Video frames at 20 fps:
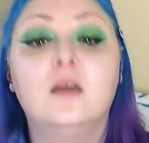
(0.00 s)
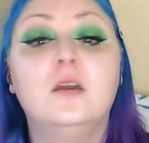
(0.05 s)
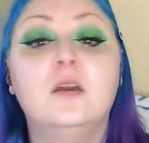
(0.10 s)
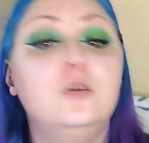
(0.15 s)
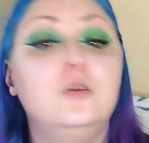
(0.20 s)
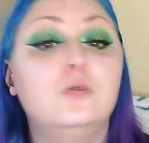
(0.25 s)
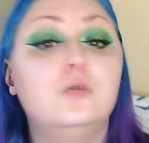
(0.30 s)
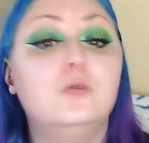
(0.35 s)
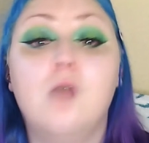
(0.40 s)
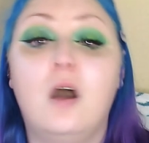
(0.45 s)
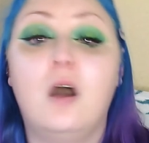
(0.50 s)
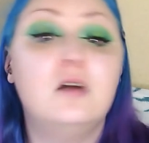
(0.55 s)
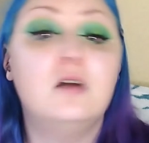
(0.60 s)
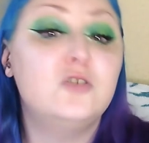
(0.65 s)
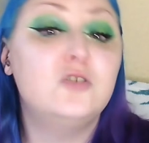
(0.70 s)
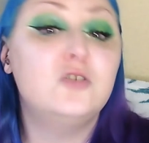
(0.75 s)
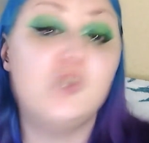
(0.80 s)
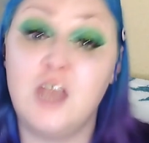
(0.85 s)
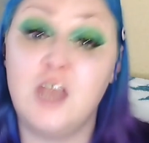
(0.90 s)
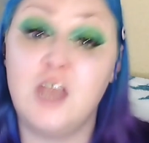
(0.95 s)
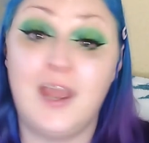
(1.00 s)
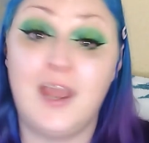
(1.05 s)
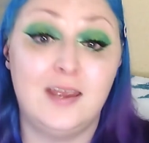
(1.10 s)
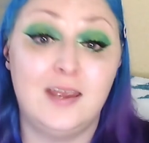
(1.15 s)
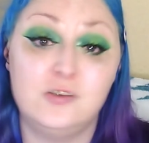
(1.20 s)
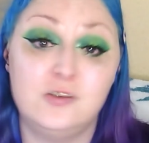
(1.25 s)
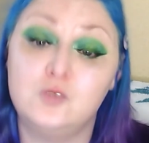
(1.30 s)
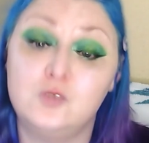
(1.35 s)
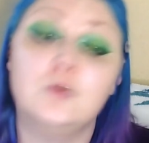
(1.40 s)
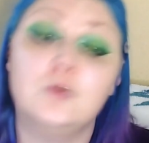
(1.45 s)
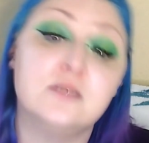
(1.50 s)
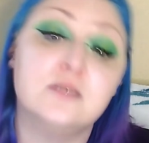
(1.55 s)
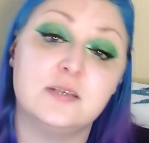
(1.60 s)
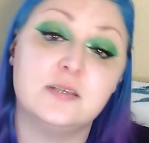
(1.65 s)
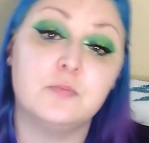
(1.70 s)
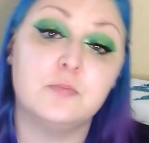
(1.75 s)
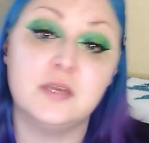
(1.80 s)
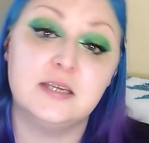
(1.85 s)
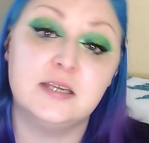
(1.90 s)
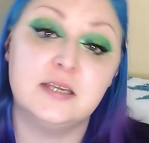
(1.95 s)
You can't change what
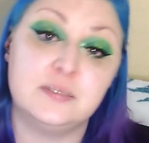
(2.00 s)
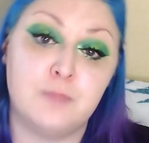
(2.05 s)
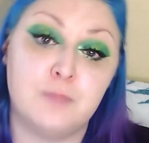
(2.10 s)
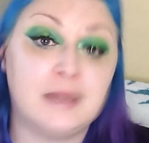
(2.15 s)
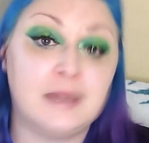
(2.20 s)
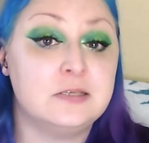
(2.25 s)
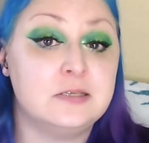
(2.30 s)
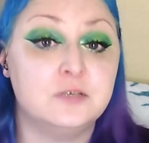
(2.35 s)
something is made